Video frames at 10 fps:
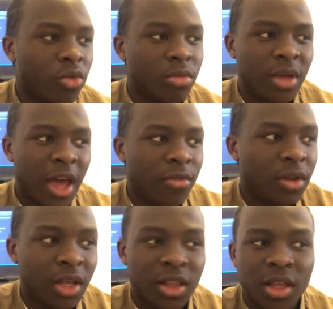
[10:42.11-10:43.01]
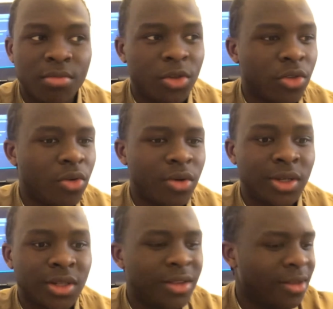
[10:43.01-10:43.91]
We'll be having in-depth
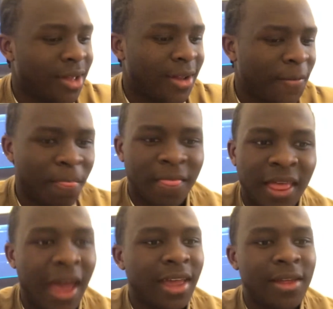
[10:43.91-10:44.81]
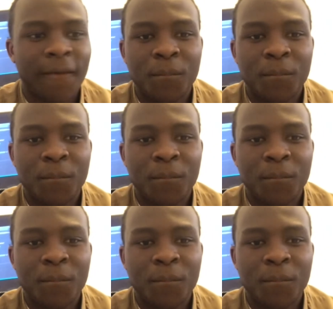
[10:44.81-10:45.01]
tutorials like